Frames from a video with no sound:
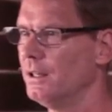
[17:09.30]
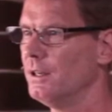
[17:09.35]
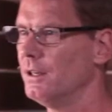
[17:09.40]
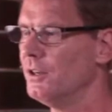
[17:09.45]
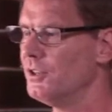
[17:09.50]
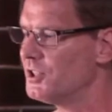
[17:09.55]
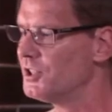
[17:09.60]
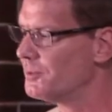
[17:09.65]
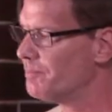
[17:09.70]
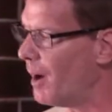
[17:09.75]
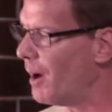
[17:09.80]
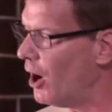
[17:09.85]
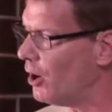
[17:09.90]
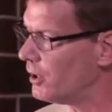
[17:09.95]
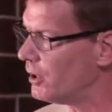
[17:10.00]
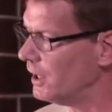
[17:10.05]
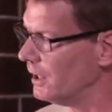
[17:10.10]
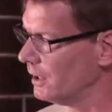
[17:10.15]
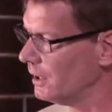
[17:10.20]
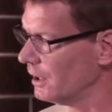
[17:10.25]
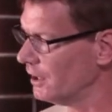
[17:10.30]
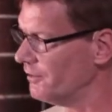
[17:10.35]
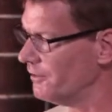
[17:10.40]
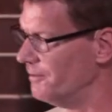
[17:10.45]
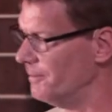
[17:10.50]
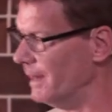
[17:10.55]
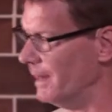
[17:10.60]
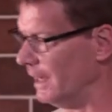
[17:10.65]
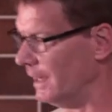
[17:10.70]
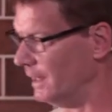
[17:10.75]
spoke ill of
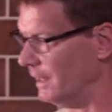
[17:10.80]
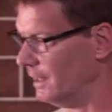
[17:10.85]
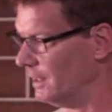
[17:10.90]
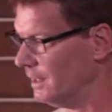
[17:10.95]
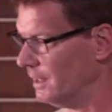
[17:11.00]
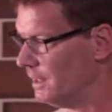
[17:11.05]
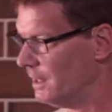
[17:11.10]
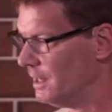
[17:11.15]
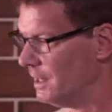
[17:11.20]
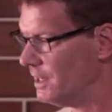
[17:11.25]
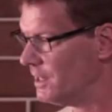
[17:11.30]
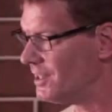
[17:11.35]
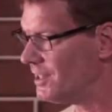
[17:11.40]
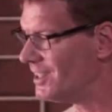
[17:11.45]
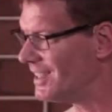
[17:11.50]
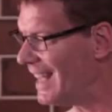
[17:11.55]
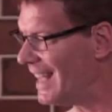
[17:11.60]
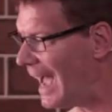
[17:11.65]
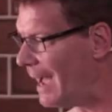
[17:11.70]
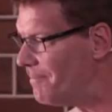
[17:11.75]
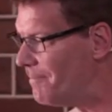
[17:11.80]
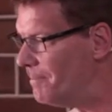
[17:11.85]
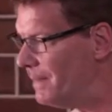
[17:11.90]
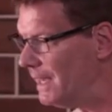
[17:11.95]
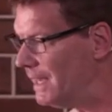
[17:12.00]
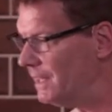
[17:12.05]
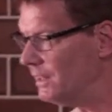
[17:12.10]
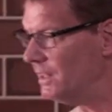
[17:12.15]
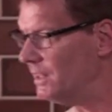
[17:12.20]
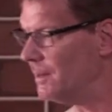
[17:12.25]
me, stabbed
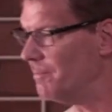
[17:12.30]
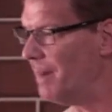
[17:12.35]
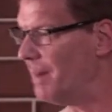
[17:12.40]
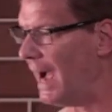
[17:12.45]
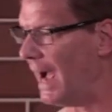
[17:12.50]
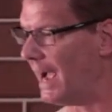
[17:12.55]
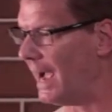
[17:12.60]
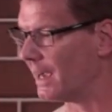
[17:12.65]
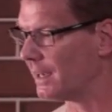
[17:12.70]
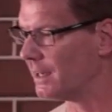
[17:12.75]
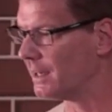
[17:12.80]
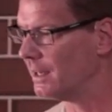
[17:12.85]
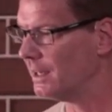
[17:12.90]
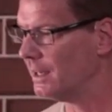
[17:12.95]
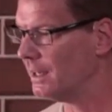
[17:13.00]
me in the back.